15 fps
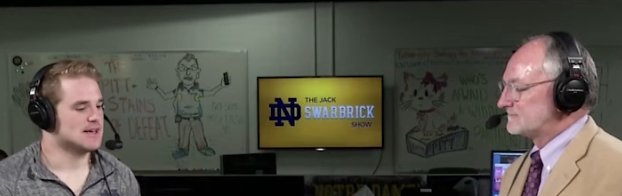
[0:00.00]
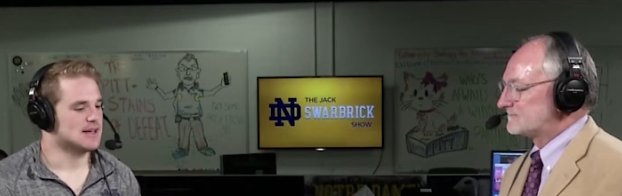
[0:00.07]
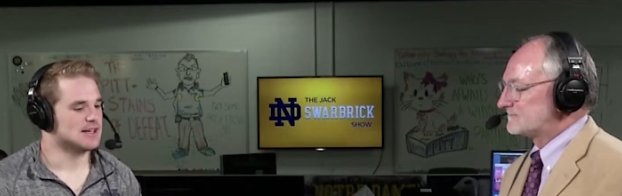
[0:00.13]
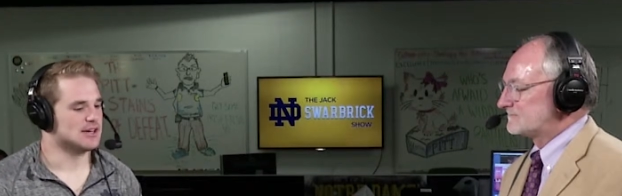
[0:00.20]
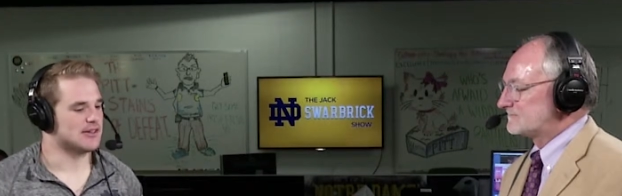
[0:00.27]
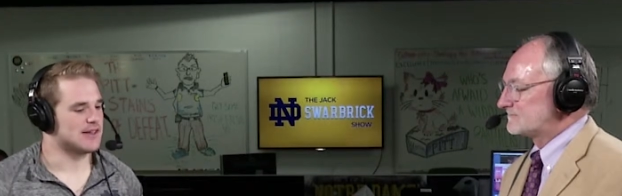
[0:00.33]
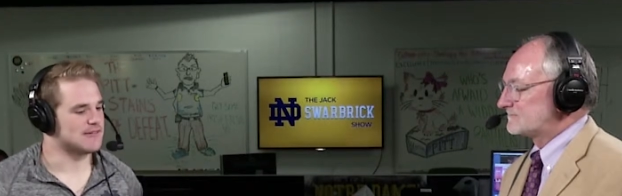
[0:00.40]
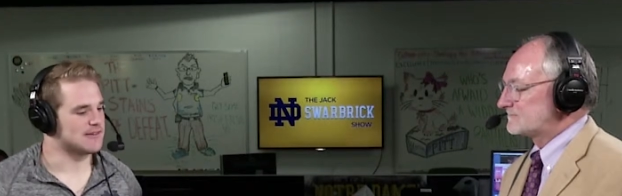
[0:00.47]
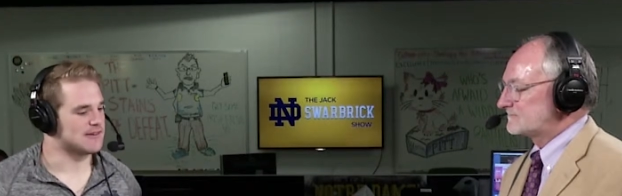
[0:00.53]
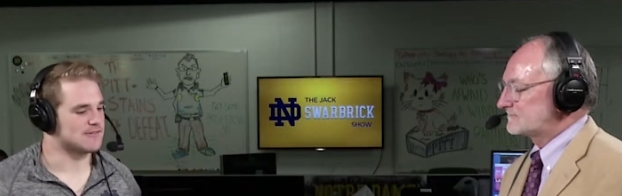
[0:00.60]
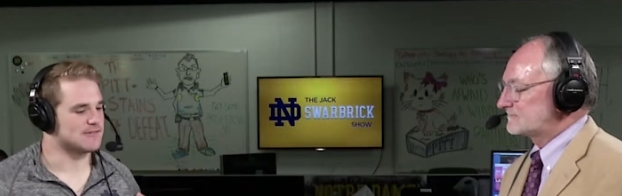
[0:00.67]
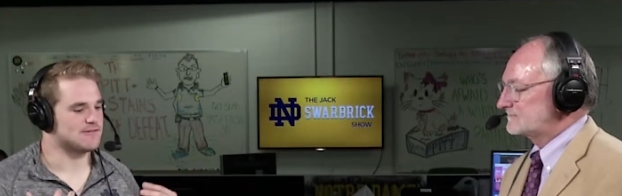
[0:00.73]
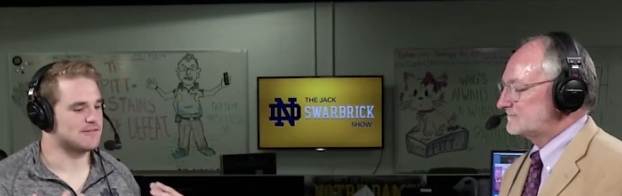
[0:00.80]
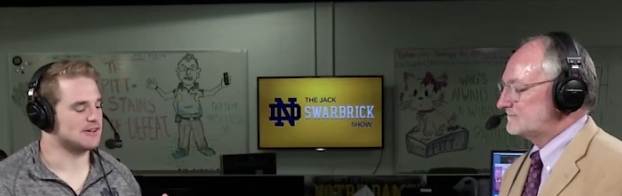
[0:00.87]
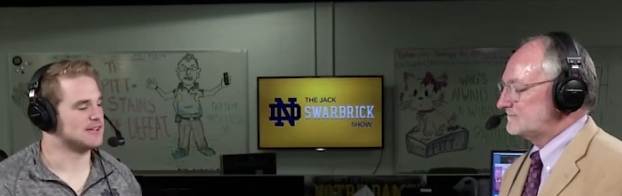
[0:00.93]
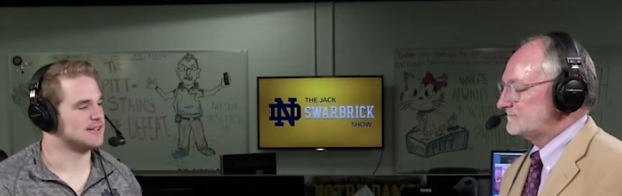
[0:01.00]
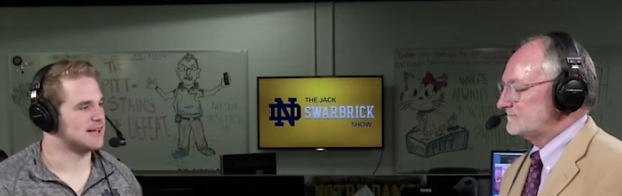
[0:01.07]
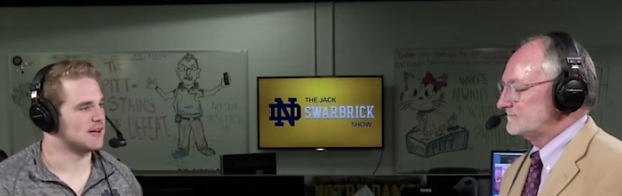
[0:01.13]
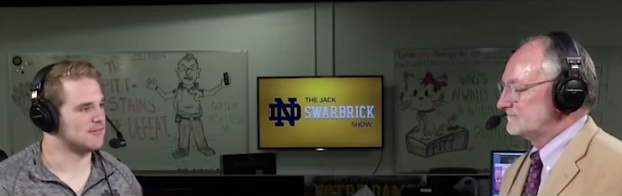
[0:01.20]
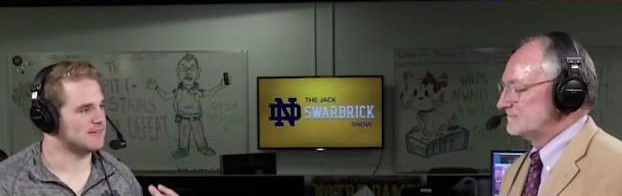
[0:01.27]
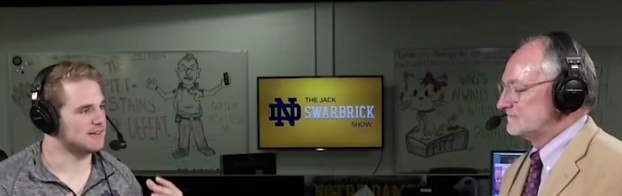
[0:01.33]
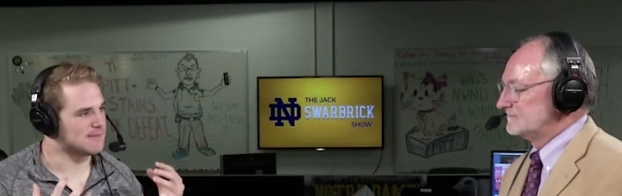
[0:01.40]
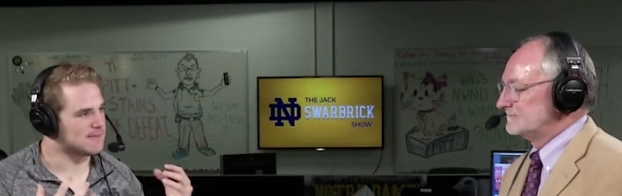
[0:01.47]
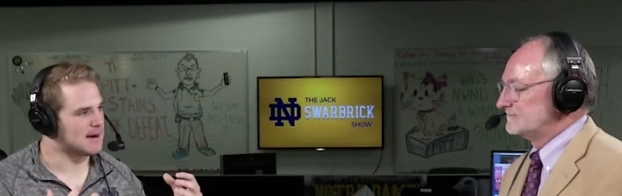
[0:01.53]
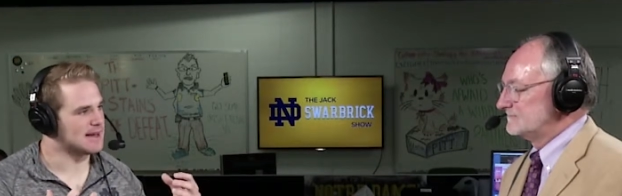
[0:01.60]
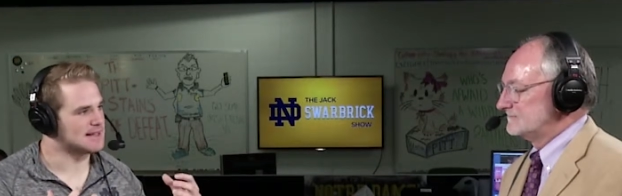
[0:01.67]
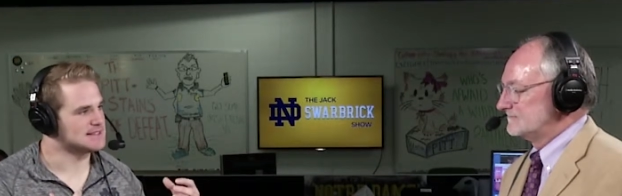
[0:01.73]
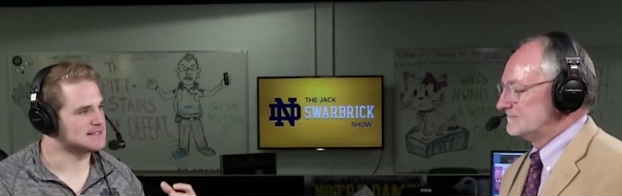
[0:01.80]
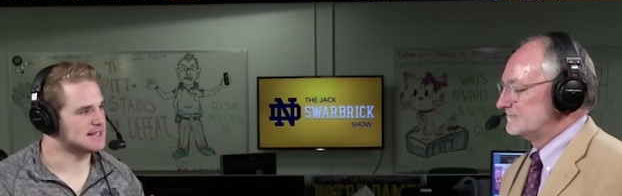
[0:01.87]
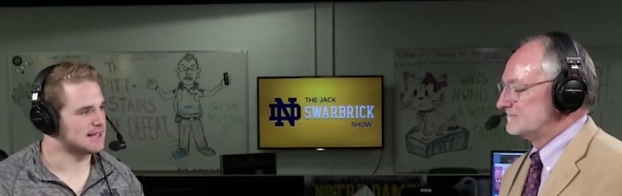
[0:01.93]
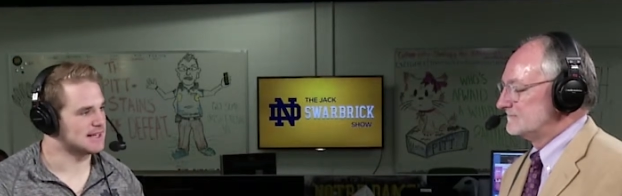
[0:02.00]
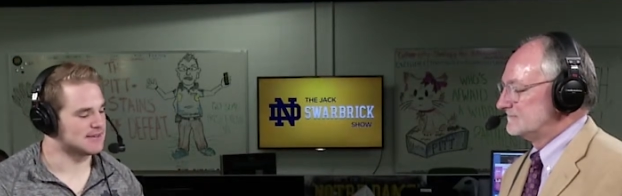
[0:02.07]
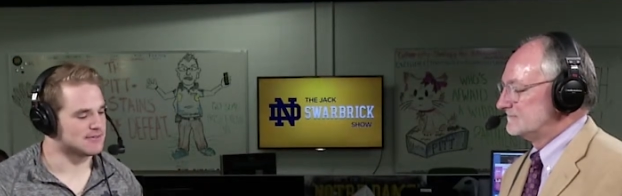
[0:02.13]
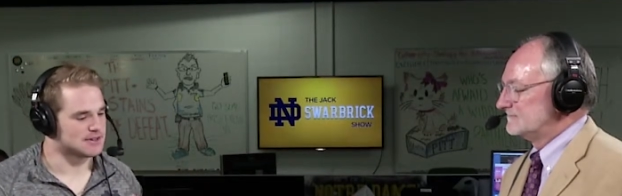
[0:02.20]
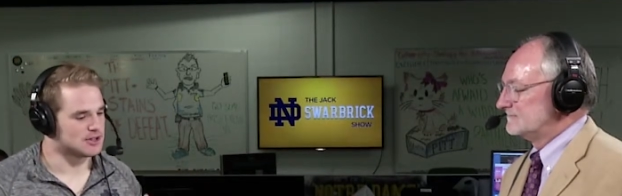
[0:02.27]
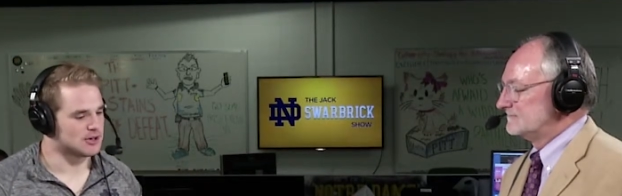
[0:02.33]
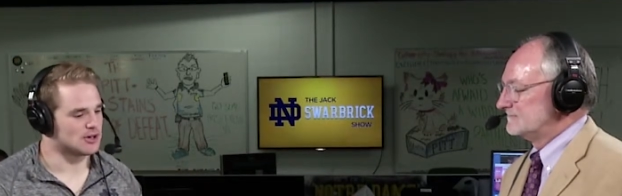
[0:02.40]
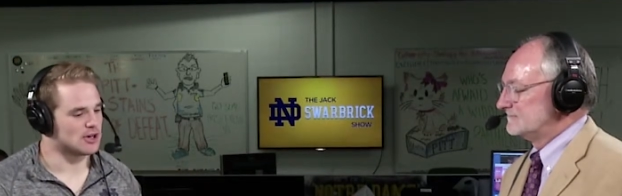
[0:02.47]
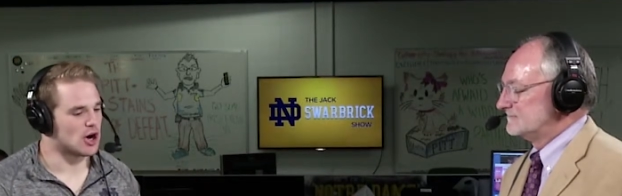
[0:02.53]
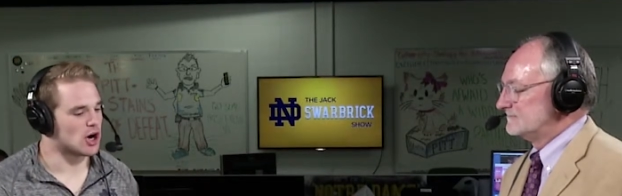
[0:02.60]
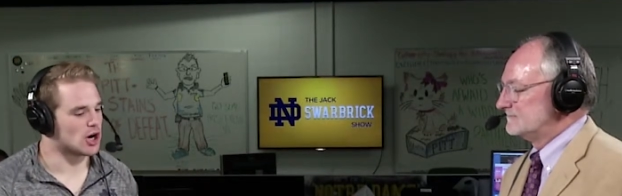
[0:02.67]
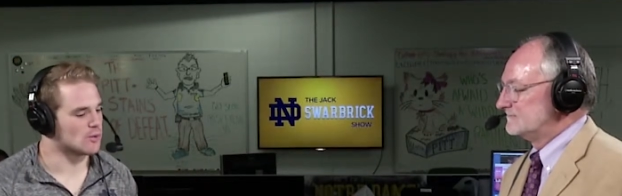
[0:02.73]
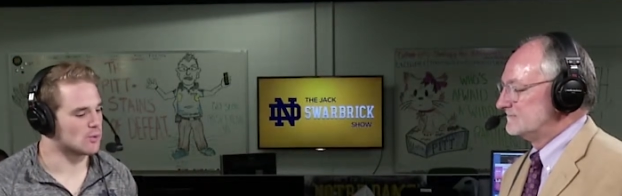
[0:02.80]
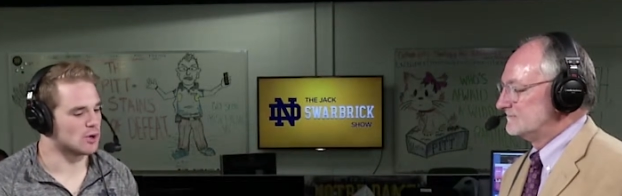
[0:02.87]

Speaker 1: you know, that, that Philadelphia mindset of you know hard